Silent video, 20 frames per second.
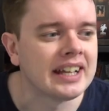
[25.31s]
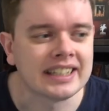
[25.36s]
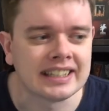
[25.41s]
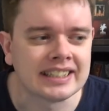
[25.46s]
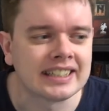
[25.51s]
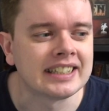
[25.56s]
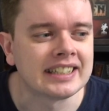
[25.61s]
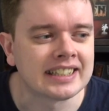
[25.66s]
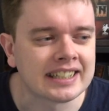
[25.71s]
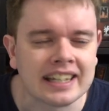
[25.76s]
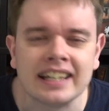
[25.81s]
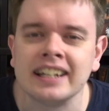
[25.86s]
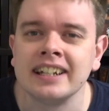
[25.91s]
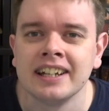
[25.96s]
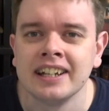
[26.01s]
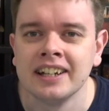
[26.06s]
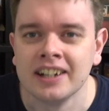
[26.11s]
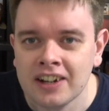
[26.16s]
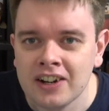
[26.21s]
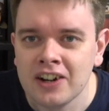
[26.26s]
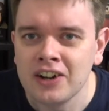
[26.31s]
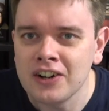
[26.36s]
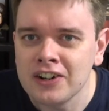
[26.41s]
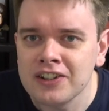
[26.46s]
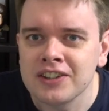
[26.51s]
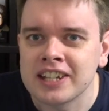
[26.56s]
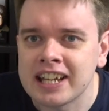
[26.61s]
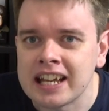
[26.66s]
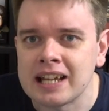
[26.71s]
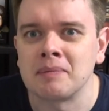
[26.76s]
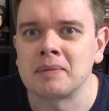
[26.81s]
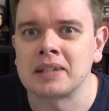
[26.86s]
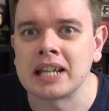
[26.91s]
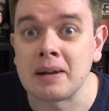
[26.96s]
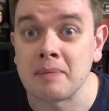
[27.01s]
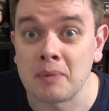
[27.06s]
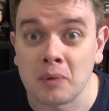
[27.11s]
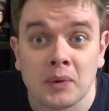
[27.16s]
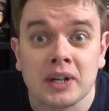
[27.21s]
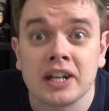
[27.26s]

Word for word: And since then, other games happen.